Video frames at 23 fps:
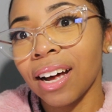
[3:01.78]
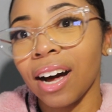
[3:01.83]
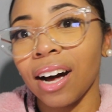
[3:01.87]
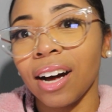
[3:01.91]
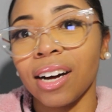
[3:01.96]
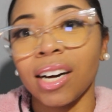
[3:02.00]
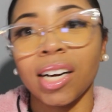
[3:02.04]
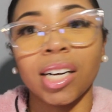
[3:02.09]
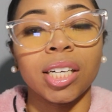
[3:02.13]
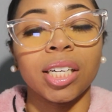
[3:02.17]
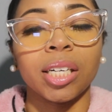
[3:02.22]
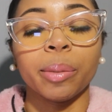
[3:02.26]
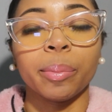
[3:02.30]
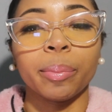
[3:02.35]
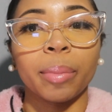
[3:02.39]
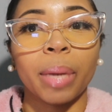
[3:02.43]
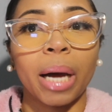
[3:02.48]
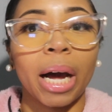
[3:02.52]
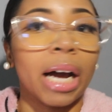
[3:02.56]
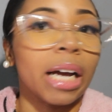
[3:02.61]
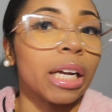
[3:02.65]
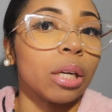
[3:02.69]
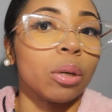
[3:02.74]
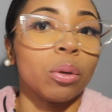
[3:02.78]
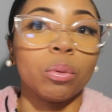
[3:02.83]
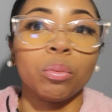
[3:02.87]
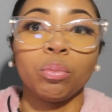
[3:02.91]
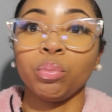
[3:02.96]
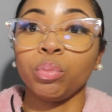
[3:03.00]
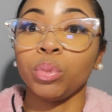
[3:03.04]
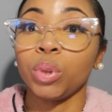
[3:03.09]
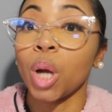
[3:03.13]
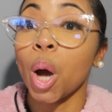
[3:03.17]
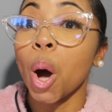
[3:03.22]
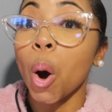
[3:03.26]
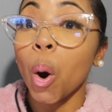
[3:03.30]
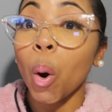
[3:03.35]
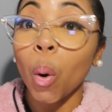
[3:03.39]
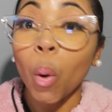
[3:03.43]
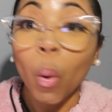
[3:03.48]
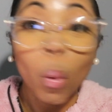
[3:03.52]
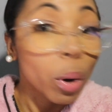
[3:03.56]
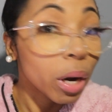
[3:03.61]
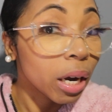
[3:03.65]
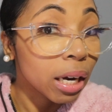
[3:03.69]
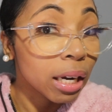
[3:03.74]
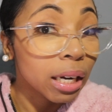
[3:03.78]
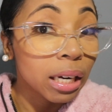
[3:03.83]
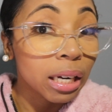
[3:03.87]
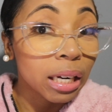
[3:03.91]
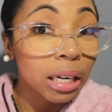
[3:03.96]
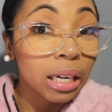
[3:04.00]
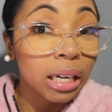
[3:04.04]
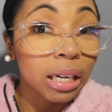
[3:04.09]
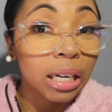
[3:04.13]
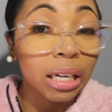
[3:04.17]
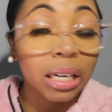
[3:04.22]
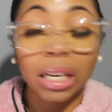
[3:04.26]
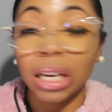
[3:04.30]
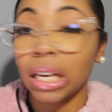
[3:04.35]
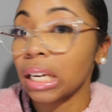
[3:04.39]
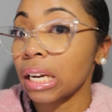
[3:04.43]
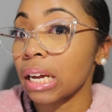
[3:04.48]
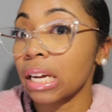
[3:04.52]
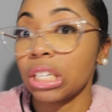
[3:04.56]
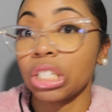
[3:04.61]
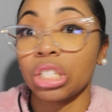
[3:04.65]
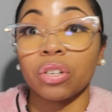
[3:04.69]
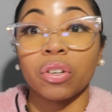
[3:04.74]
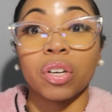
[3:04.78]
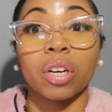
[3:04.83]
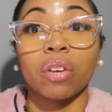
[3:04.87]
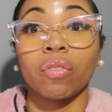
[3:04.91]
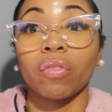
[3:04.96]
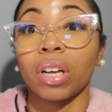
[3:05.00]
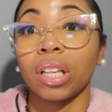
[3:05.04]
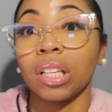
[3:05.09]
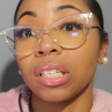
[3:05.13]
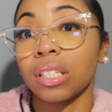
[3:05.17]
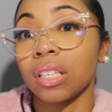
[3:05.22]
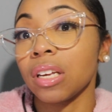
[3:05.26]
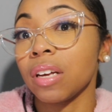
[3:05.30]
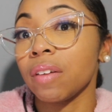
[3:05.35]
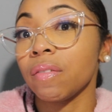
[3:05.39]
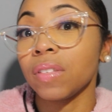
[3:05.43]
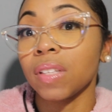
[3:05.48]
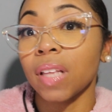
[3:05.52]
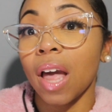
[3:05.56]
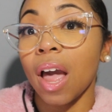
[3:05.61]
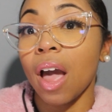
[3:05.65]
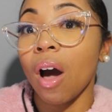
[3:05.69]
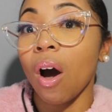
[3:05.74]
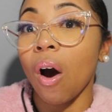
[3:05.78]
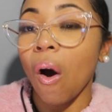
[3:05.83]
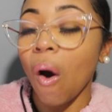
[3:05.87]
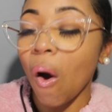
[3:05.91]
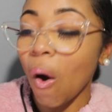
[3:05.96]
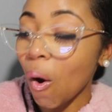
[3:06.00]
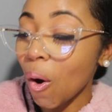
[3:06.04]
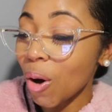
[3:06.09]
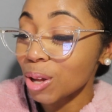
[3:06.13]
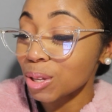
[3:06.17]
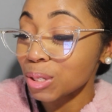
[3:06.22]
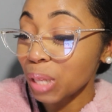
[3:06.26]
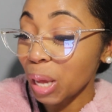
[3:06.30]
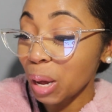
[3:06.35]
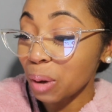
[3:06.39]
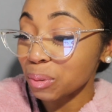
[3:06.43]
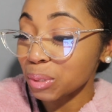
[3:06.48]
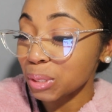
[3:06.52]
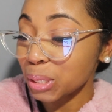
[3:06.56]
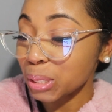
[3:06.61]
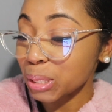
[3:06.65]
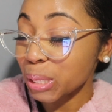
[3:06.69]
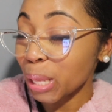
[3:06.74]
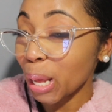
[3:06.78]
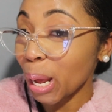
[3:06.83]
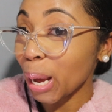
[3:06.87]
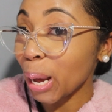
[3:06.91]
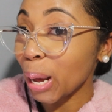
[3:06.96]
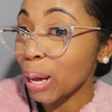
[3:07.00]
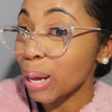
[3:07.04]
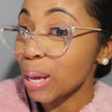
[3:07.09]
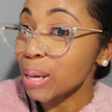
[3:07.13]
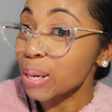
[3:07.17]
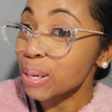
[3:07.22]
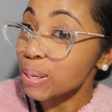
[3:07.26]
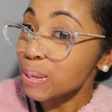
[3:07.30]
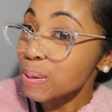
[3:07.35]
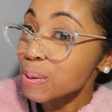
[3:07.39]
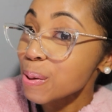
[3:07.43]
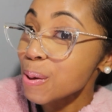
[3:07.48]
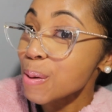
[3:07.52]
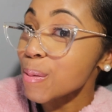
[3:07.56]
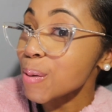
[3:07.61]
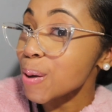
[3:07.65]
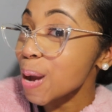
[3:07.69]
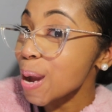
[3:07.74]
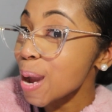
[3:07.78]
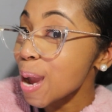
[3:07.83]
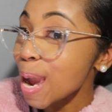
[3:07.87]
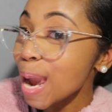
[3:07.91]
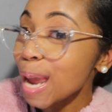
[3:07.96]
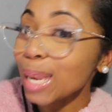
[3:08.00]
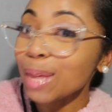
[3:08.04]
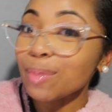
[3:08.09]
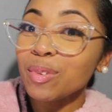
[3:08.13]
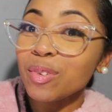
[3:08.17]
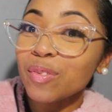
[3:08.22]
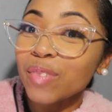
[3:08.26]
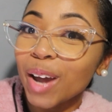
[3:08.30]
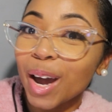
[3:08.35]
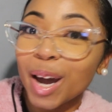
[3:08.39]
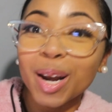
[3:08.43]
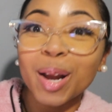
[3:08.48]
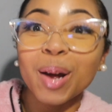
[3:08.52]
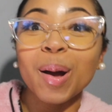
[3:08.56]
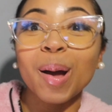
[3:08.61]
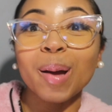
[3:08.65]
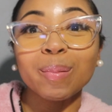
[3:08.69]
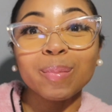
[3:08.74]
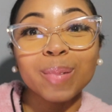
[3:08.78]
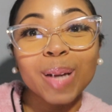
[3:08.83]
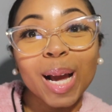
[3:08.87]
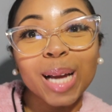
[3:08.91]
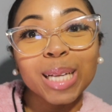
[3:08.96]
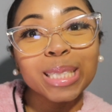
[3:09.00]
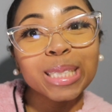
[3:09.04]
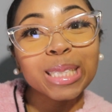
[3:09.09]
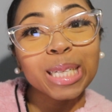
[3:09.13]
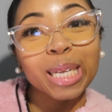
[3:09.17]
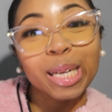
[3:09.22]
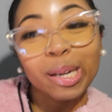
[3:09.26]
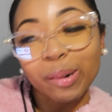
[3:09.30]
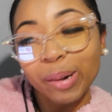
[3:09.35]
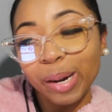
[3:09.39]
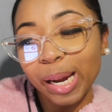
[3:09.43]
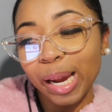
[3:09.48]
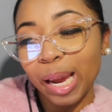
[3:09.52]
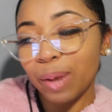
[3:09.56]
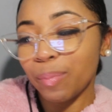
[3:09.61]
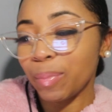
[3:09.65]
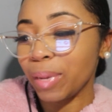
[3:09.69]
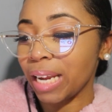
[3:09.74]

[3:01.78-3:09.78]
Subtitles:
I don't know any Nigerian relatives at all, so I was just like, oh, okay, let me find out I'm Nigerian.